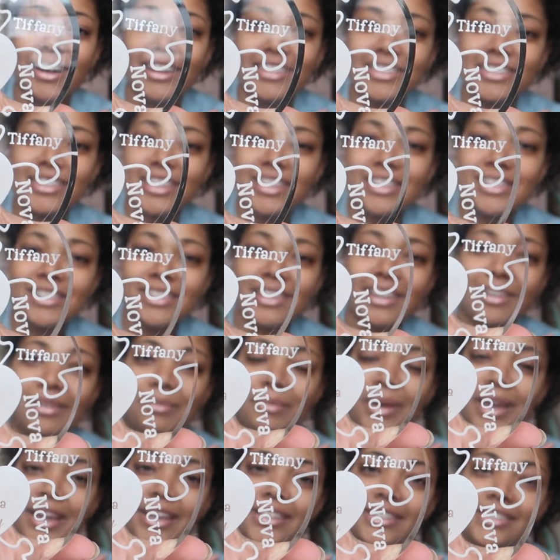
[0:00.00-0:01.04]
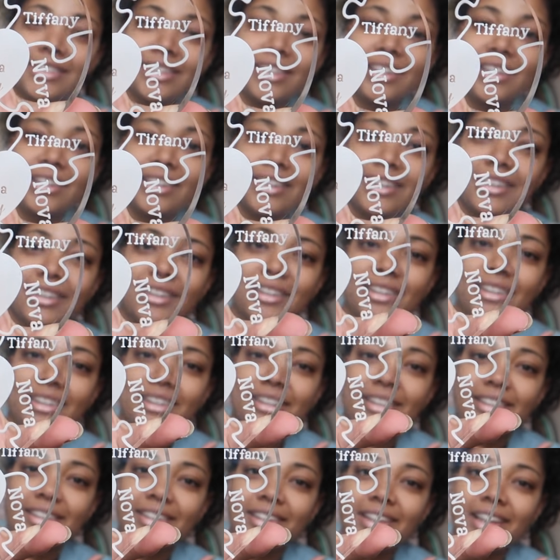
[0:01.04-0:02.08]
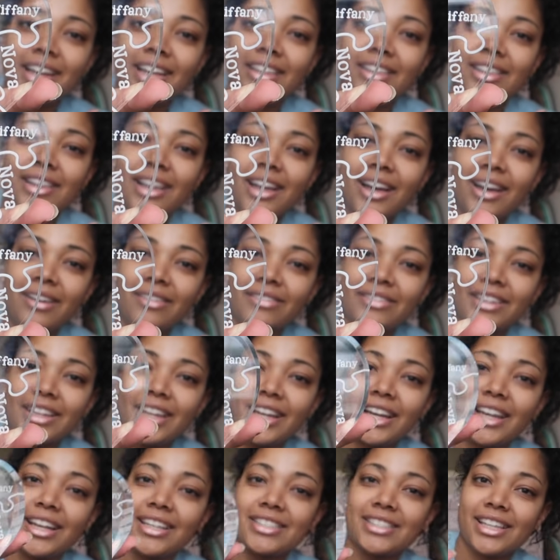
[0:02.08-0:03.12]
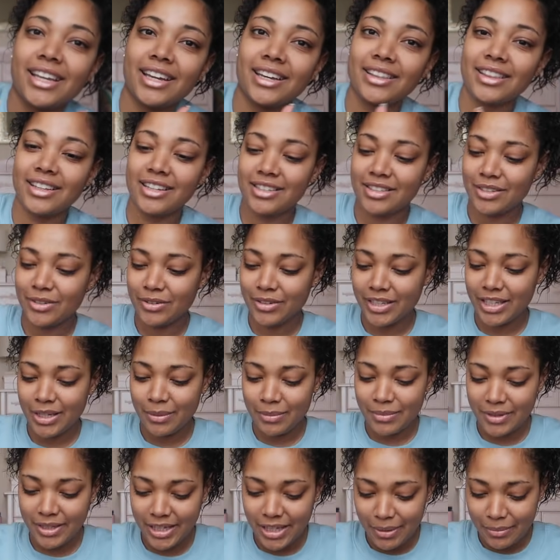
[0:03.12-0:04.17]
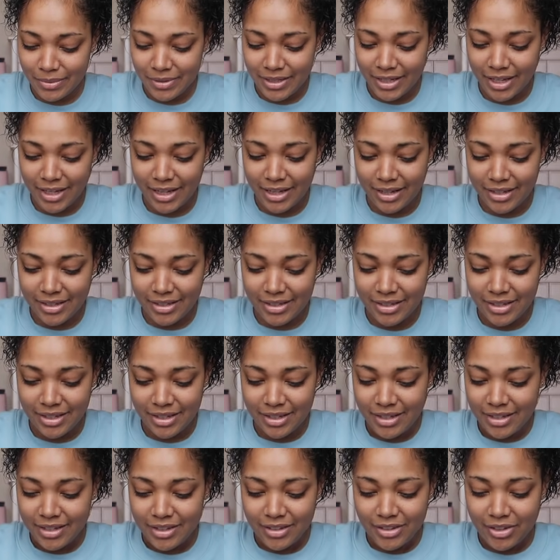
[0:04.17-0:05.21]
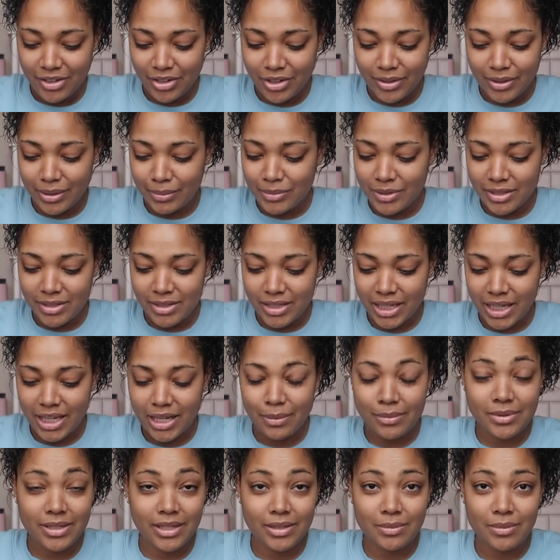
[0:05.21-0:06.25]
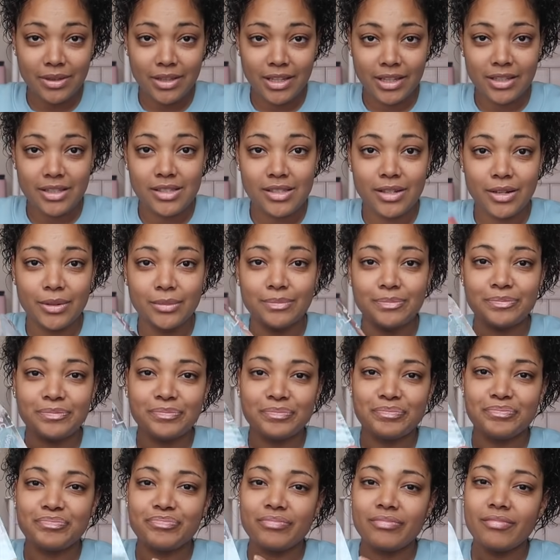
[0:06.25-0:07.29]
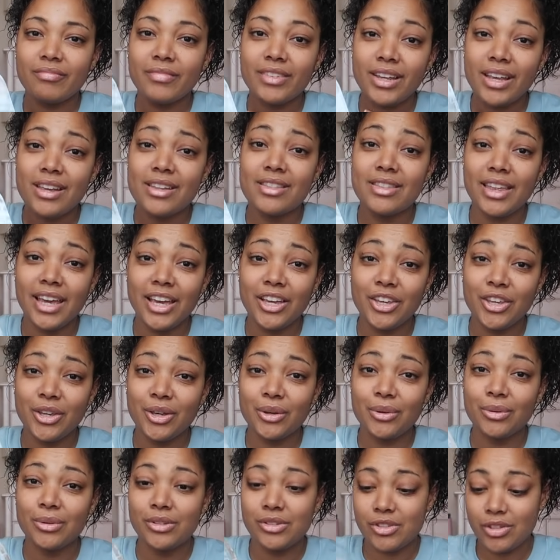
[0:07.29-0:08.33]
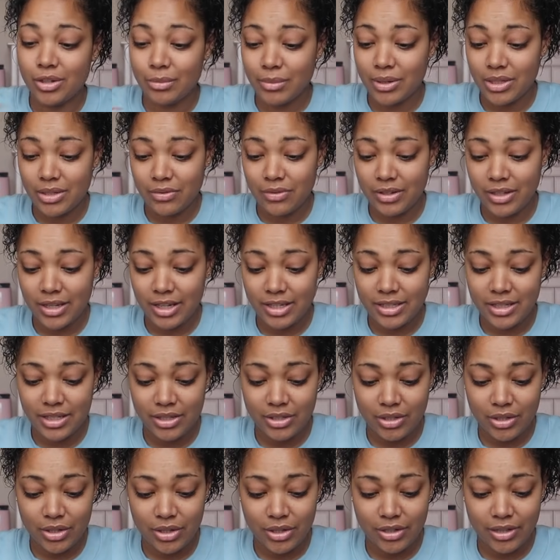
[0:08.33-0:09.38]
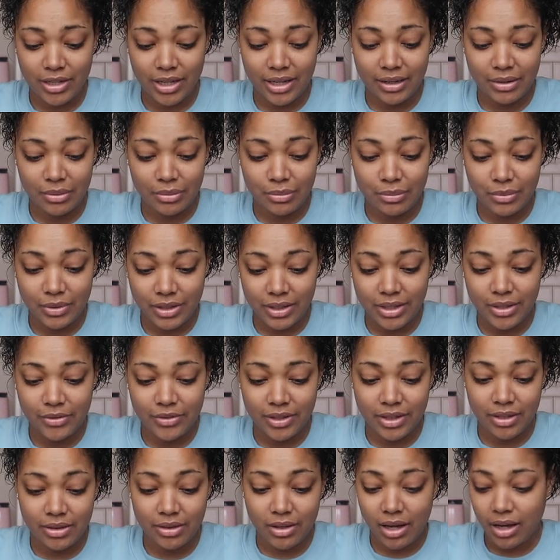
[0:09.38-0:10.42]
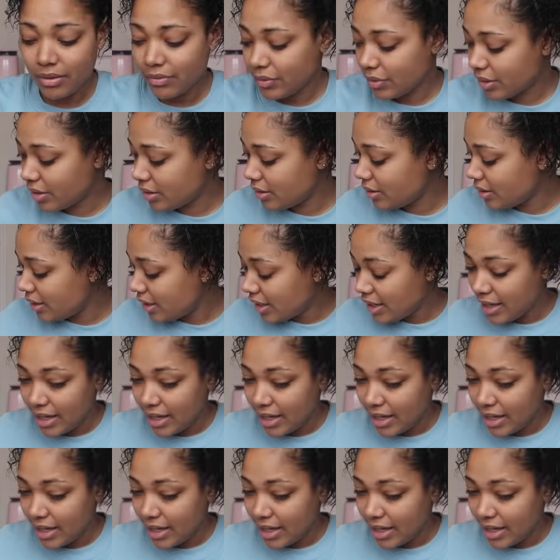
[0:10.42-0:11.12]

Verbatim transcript: Isn't this amazing? I love this, like these little keep keepsakes. No, no, I'm just like obsessed with these, so. Thank you so much for these. These are like really, really thoughtful.